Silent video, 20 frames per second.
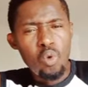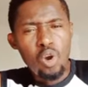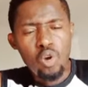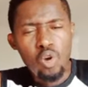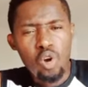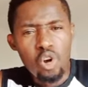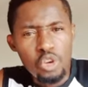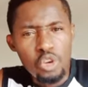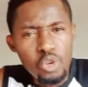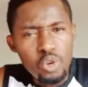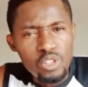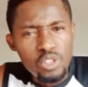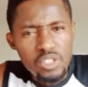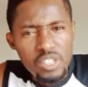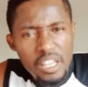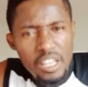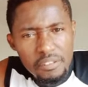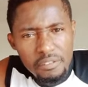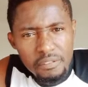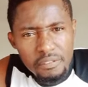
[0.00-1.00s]
work on
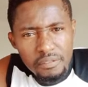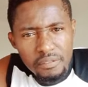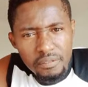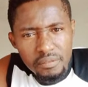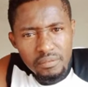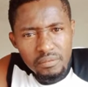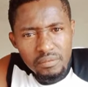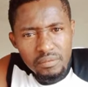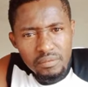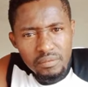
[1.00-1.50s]
yourself.